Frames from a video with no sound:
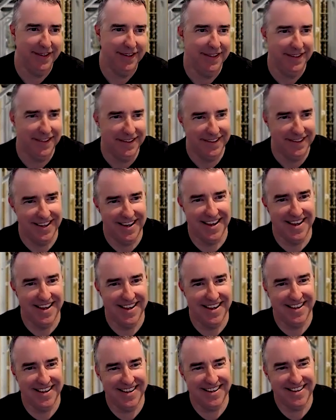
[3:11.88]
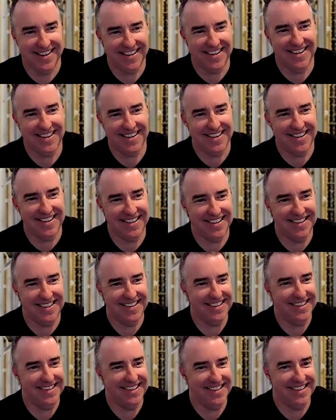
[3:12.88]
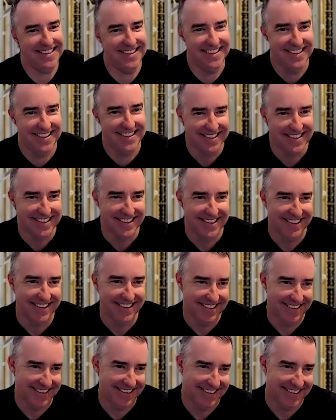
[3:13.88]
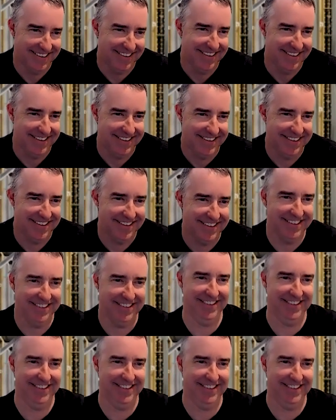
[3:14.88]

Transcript: [no speech]